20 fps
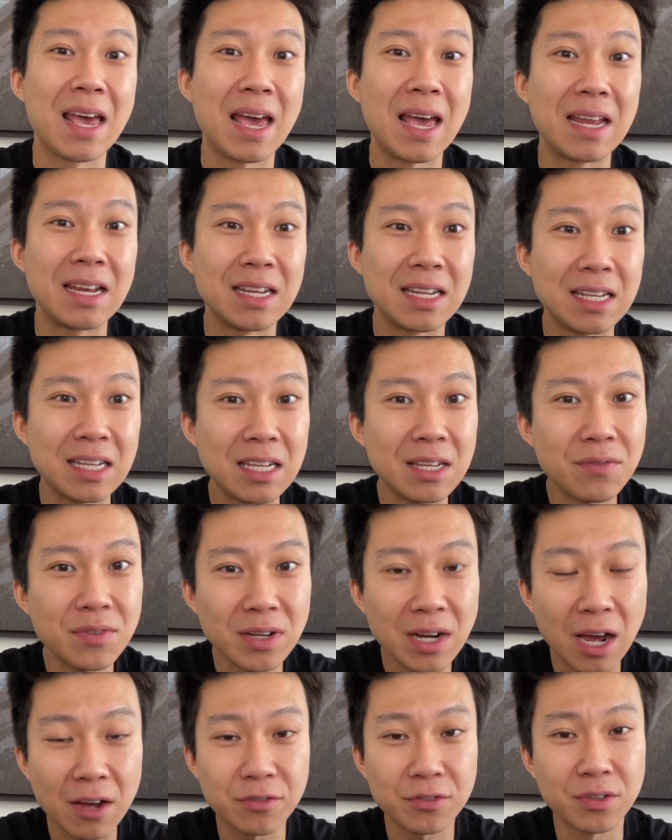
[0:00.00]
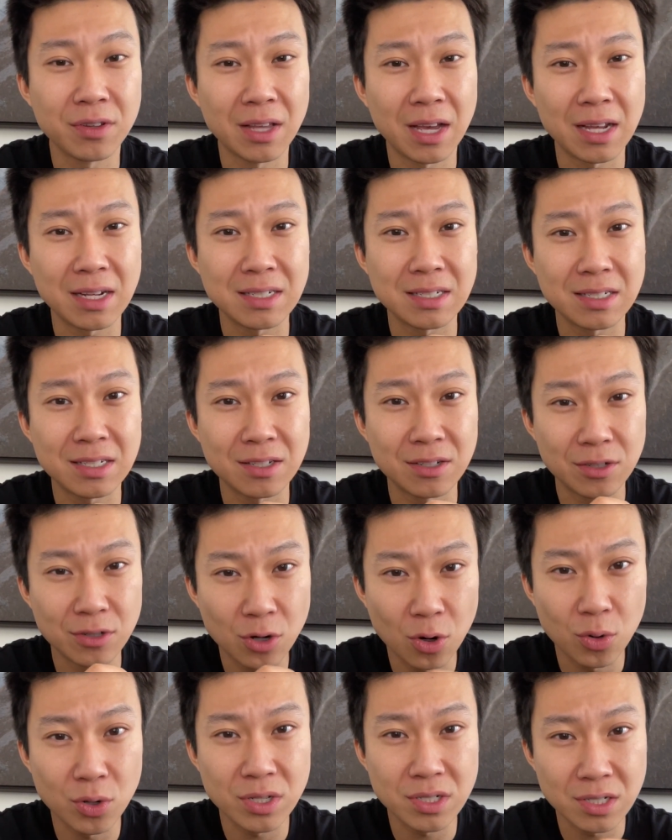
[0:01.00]
And even after that
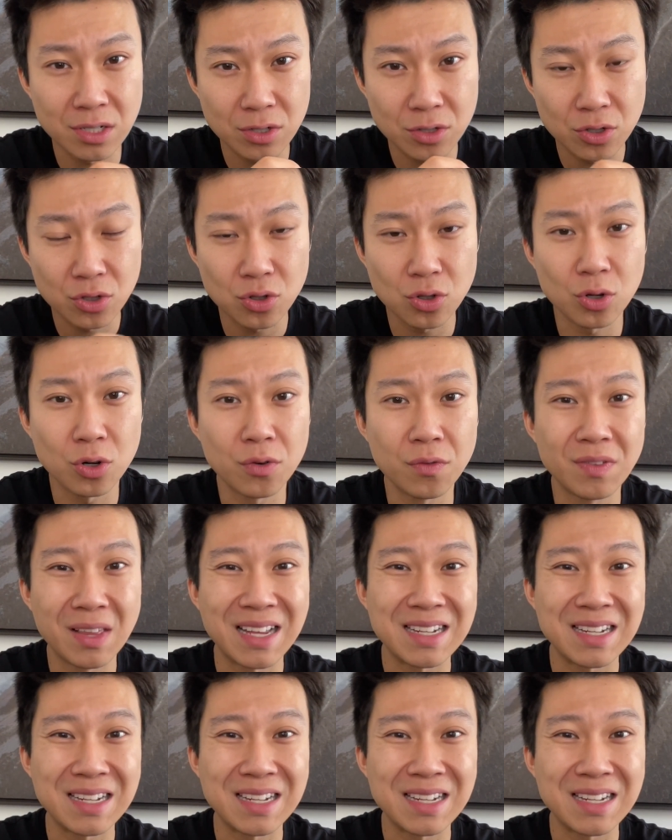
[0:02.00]
notice is served,